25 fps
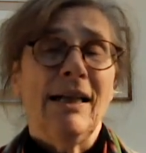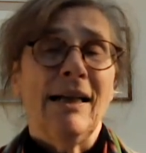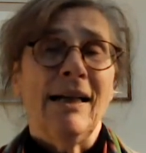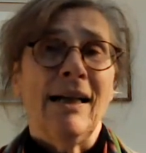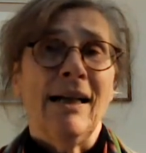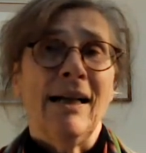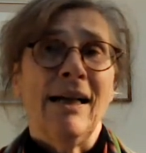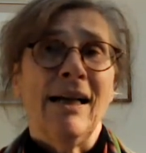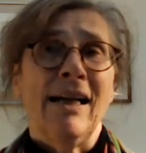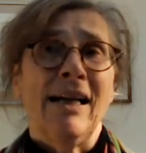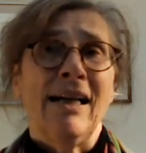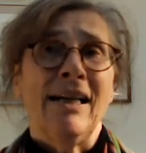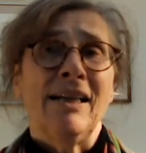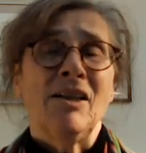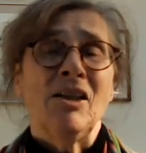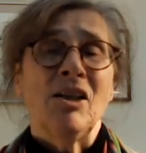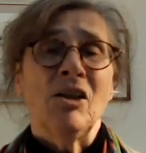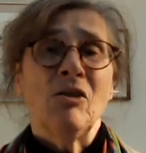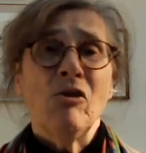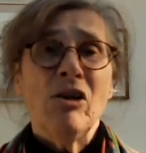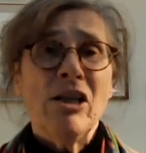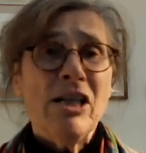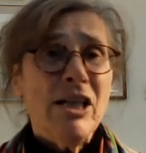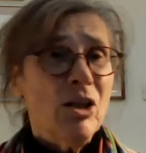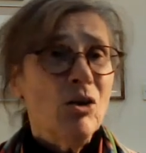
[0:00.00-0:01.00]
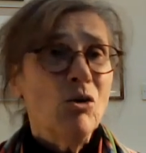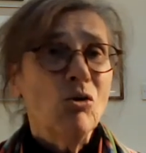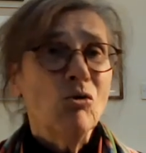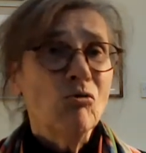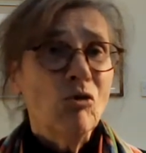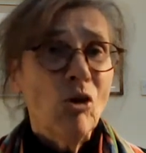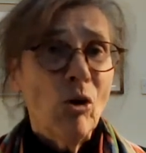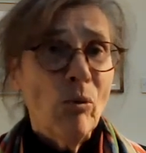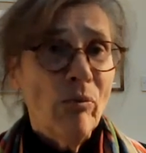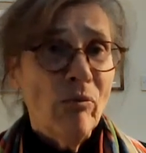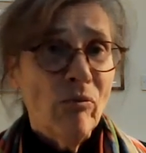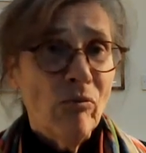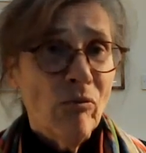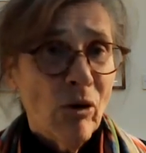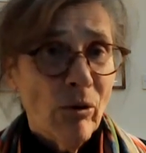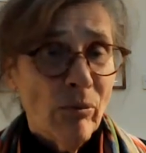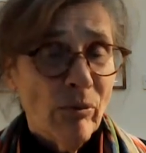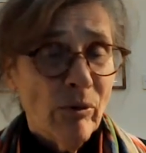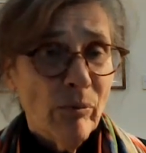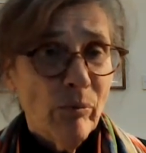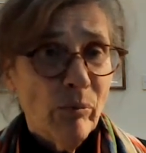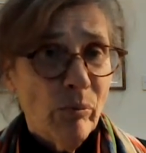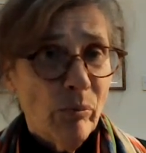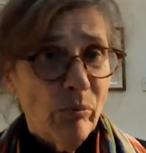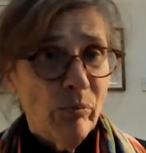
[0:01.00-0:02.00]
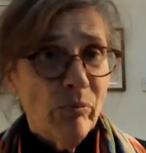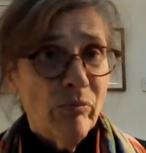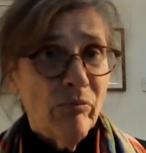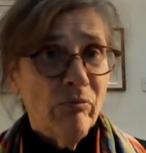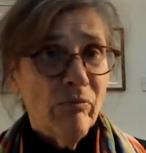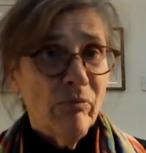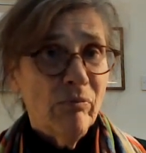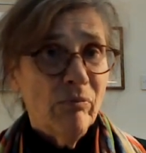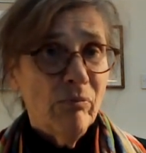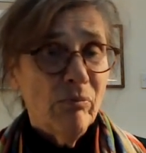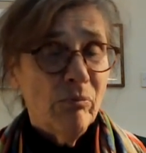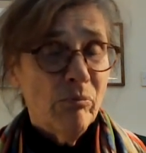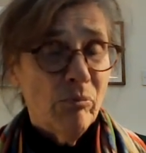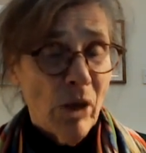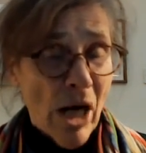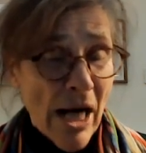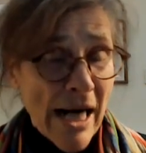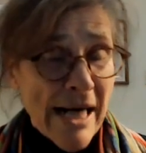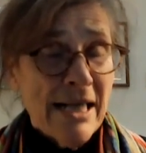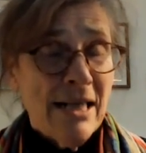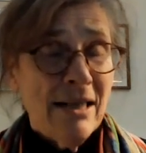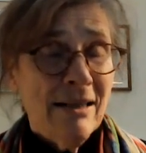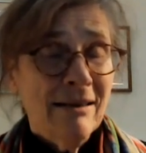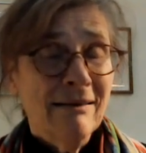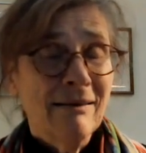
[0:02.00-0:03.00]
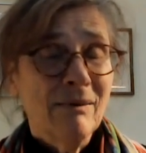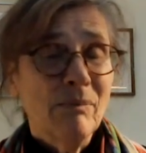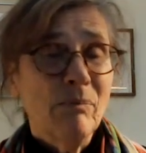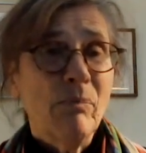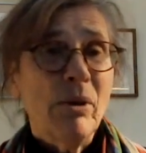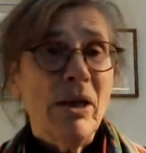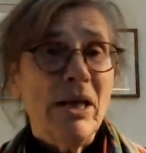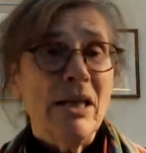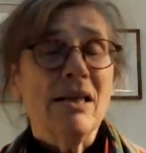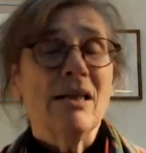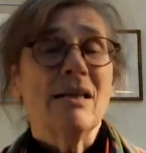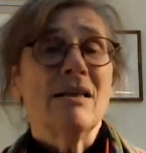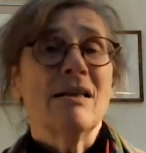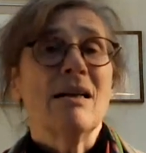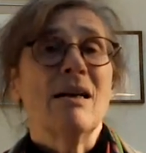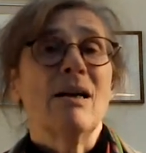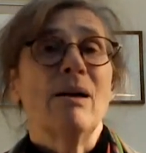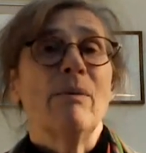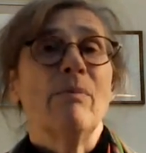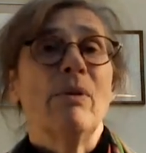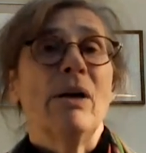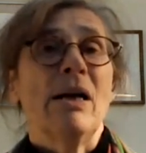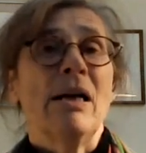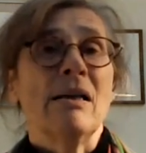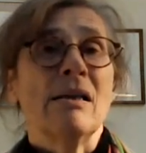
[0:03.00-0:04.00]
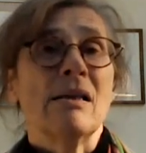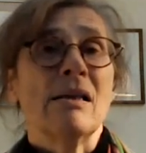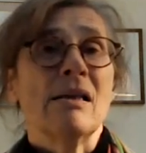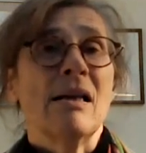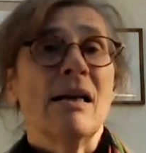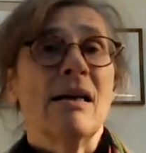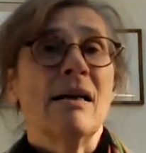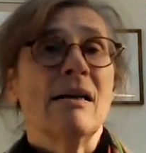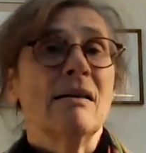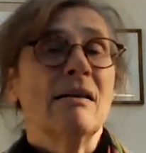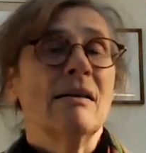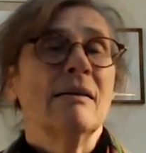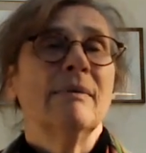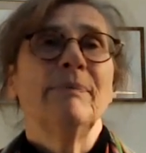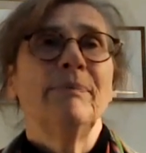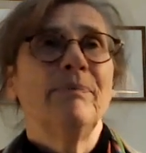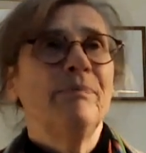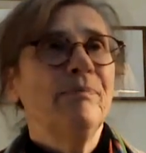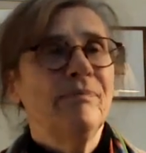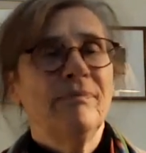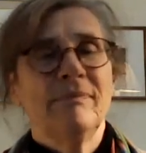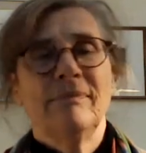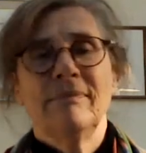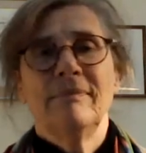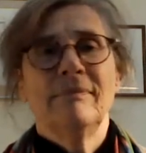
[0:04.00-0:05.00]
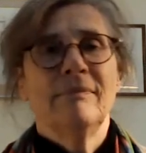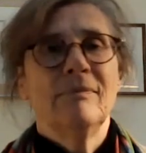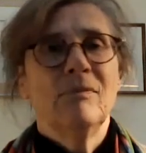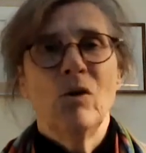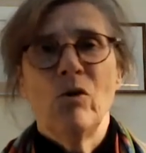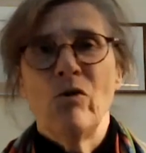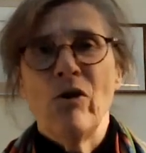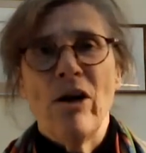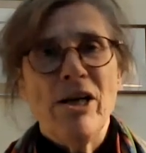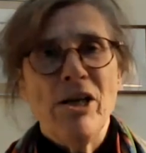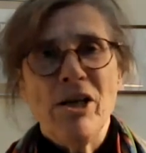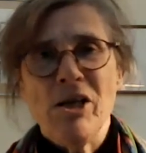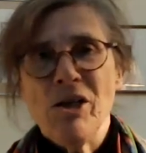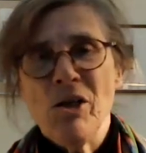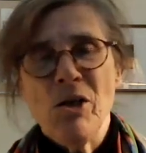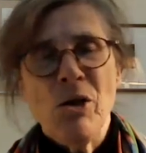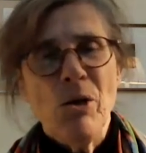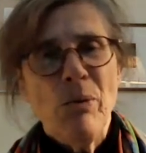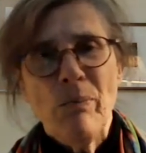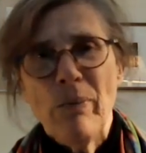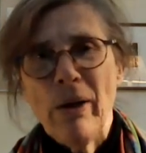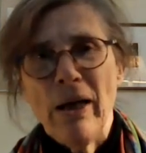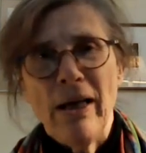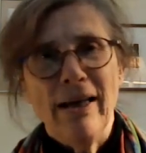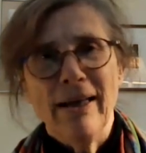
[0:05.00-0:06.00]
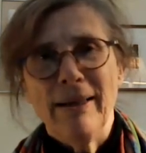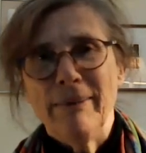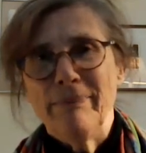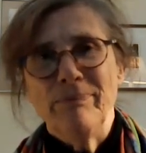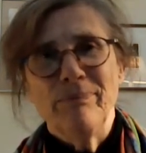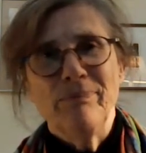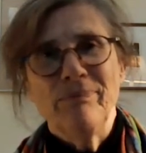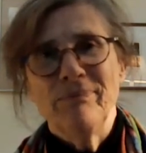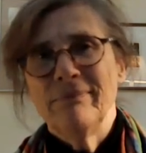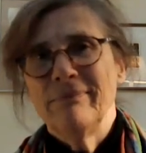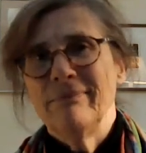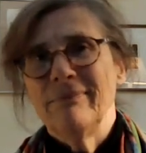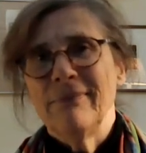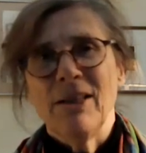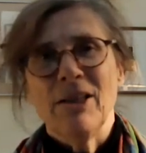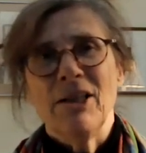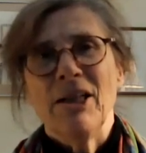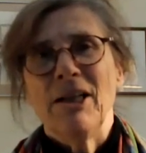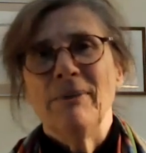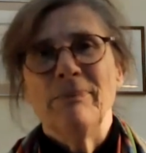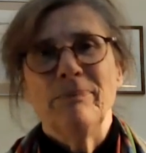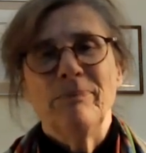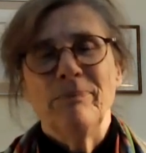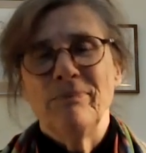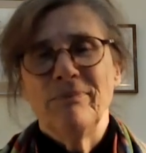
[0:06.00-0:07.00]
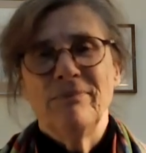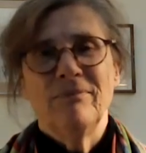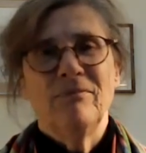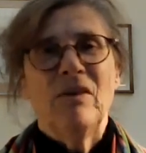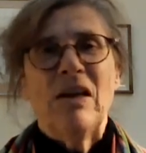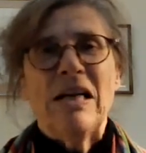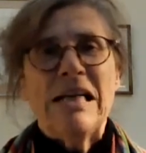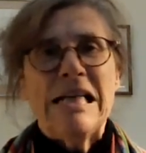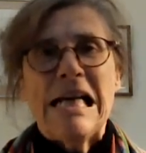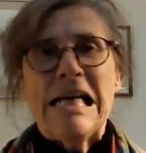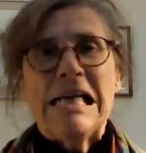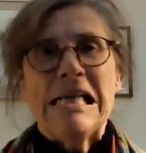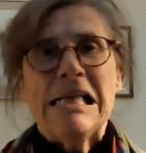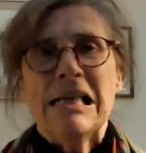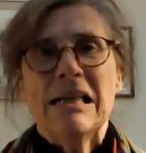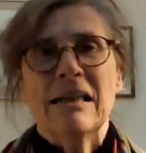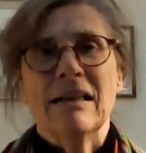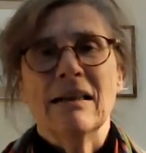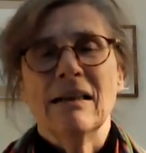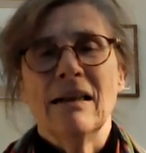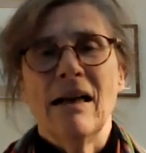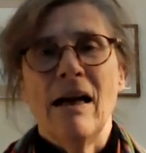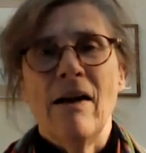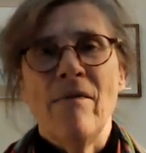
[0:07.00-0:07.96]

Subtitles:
And a critic called Rob Brydon picked it up and said, greatest new play, you know, fantastic.